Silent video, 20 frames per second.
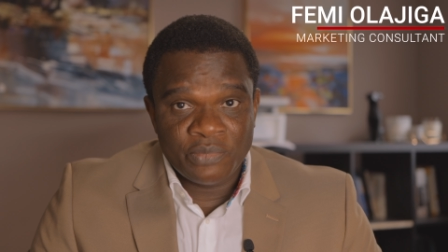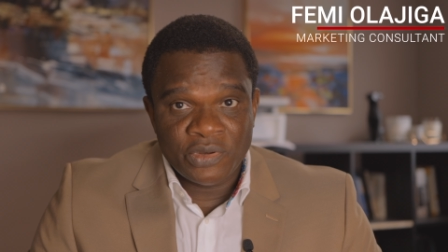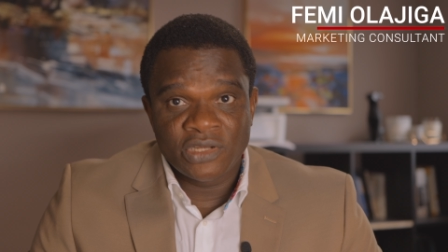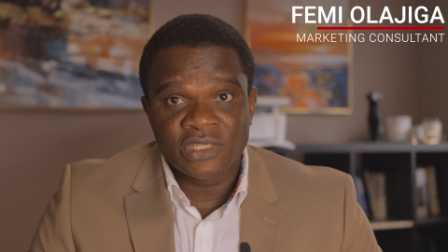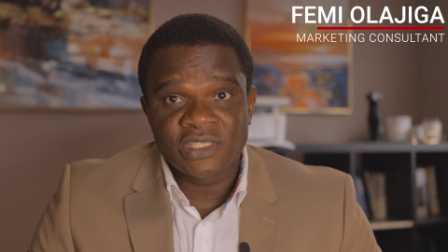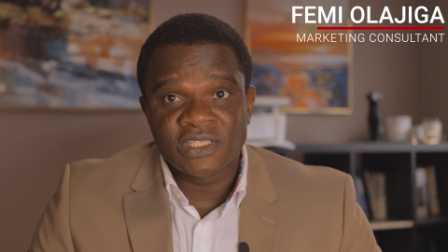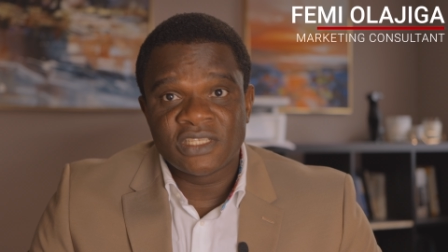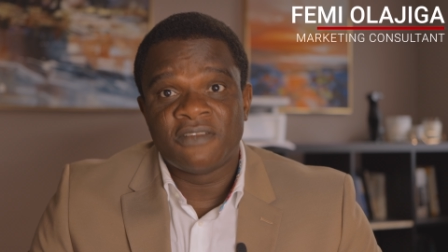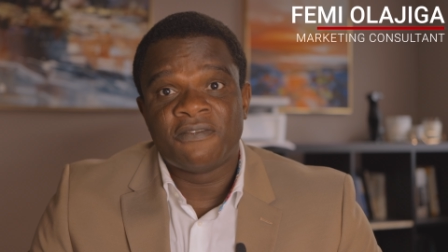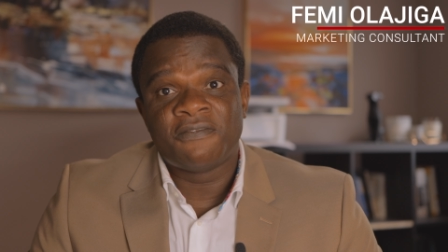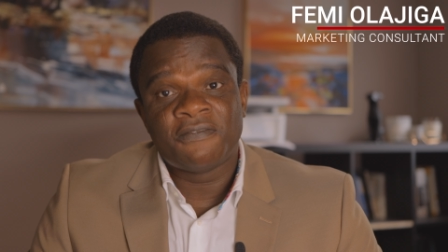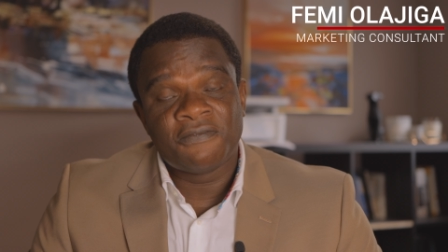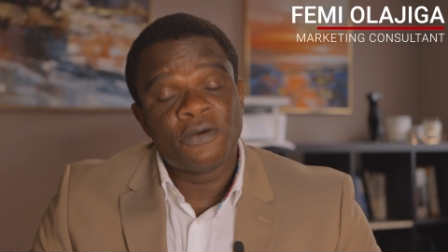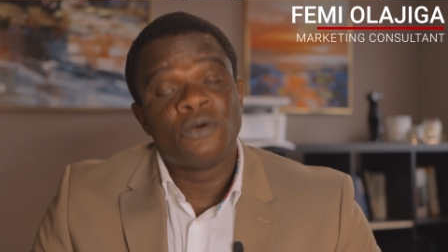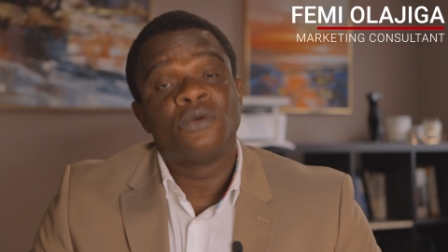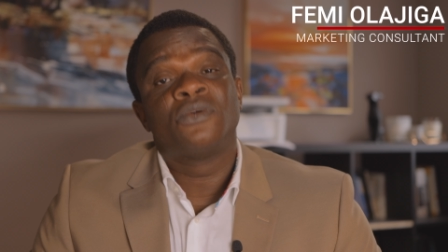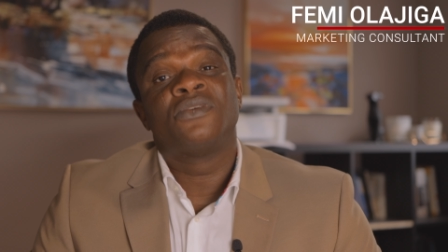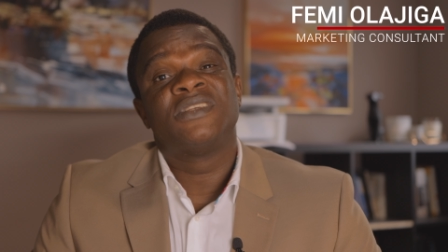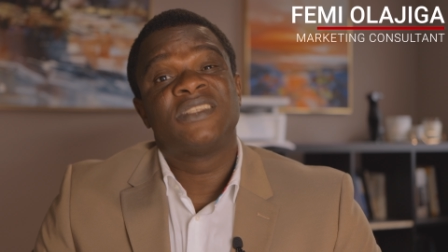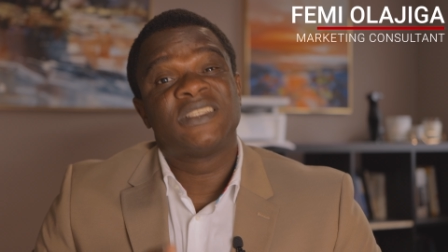person
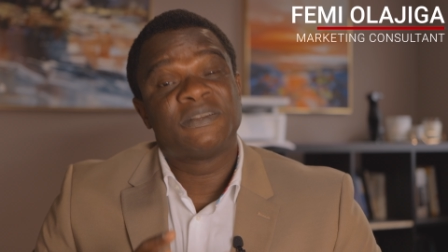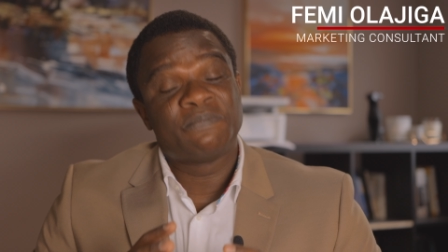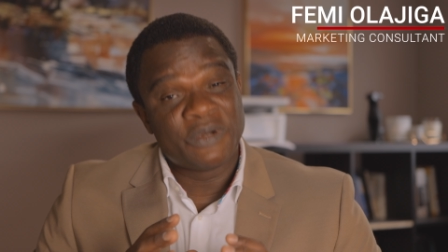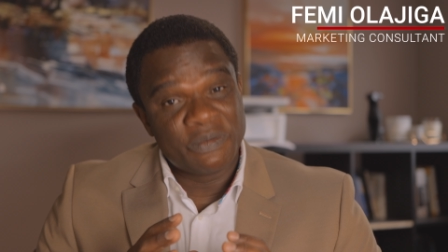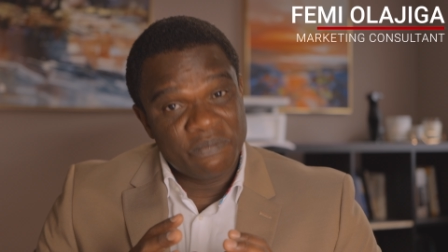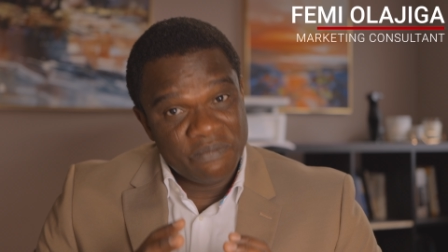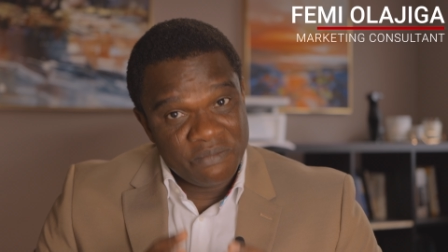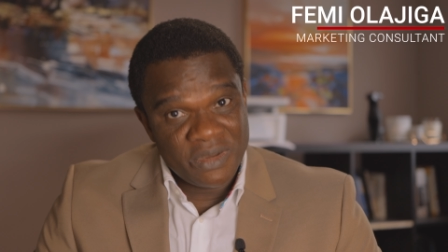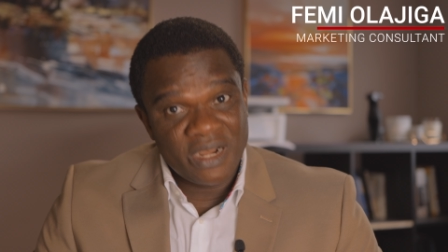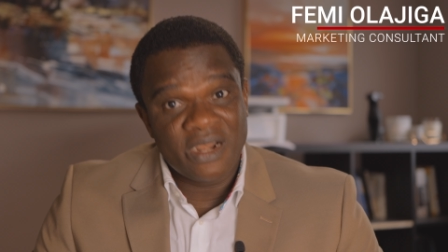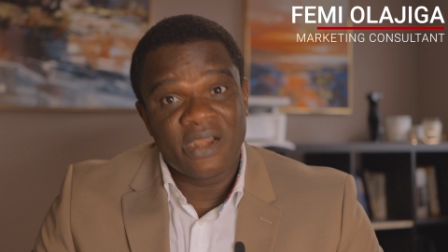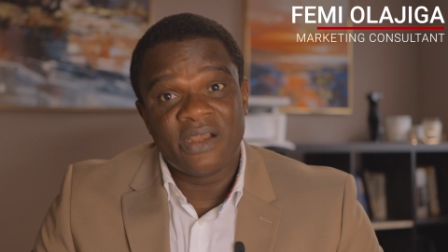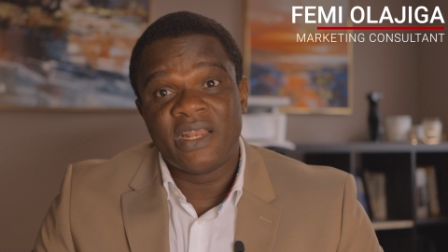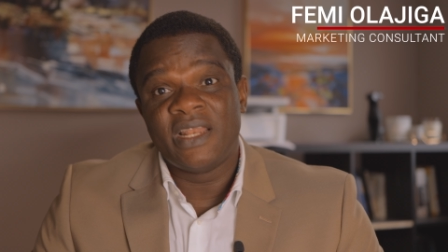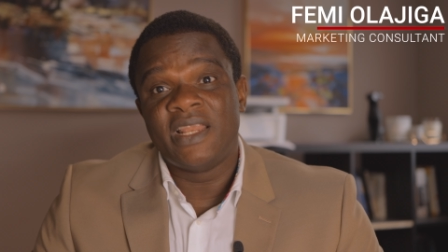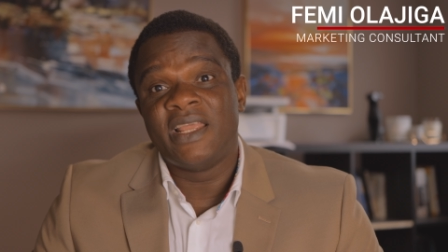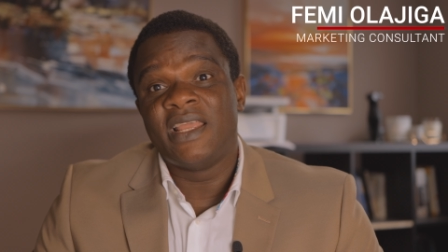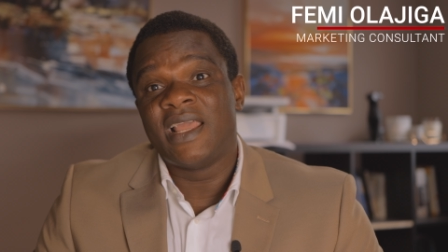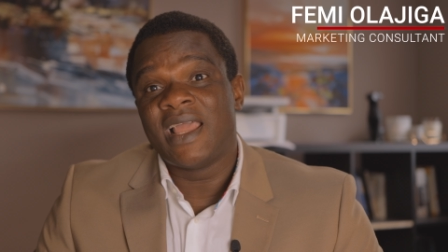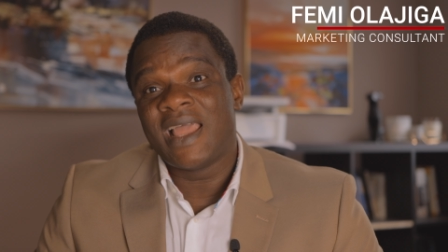focused
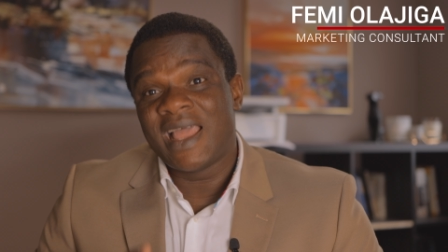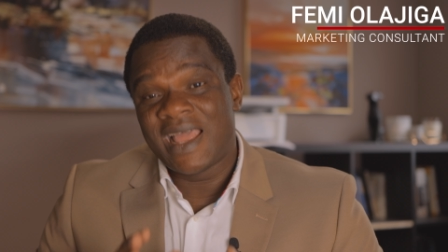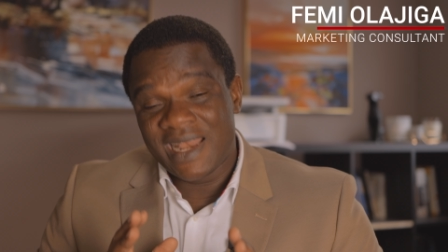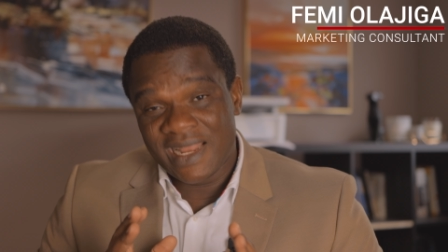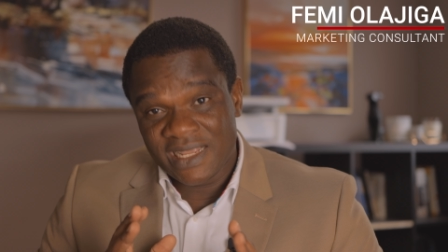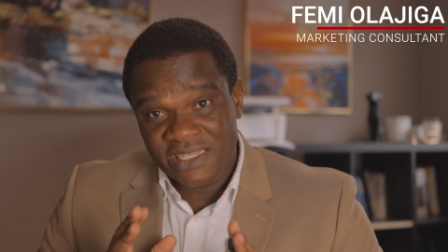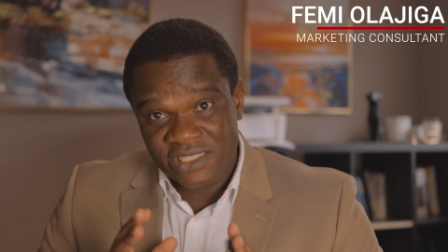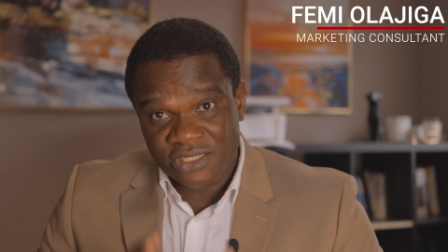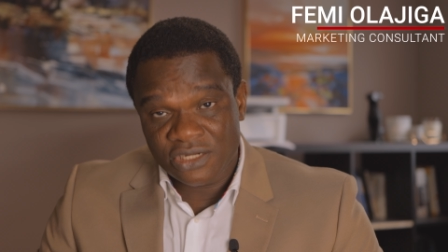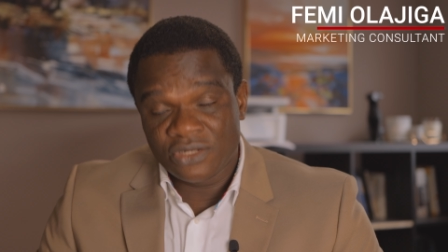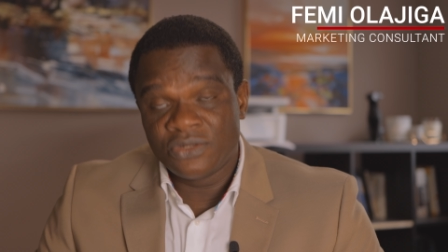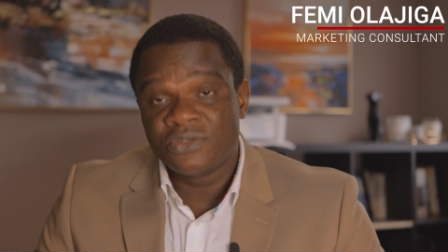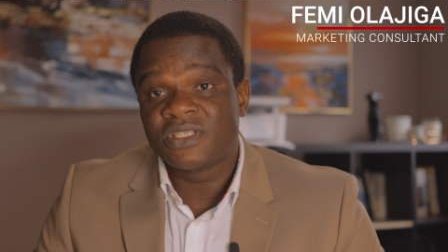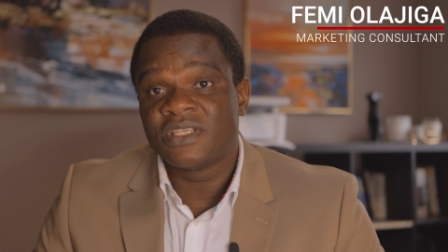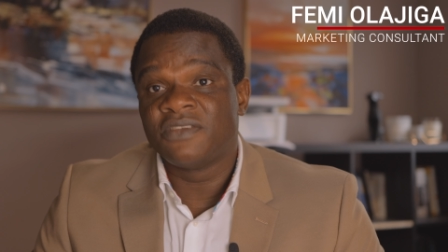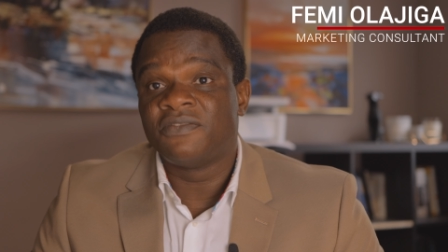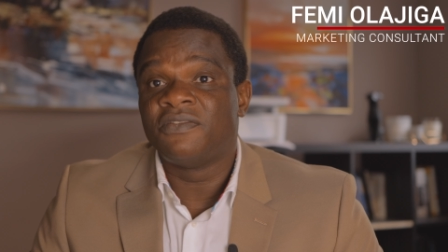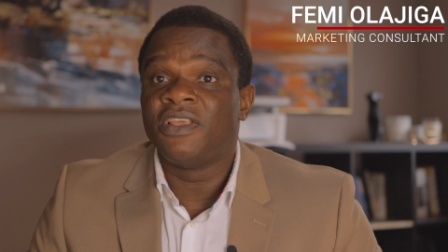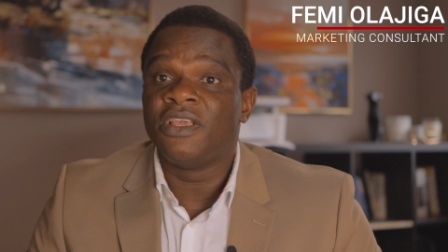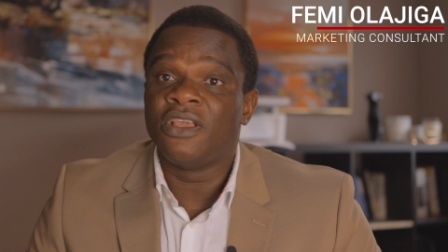primarily and
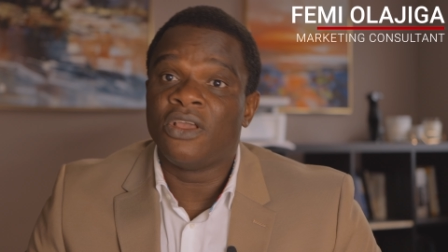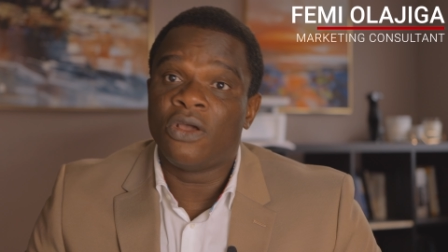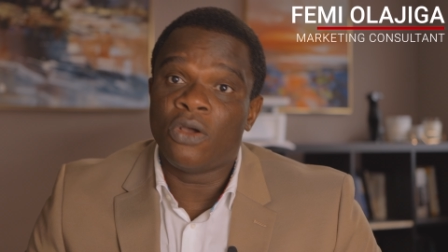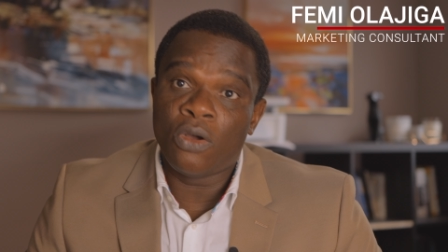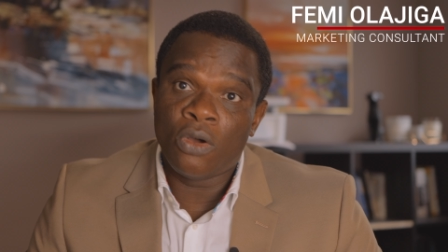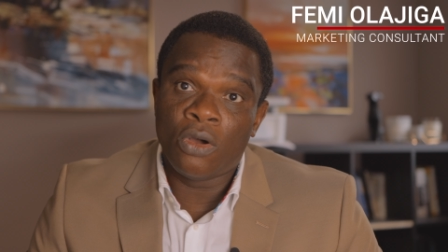exclusively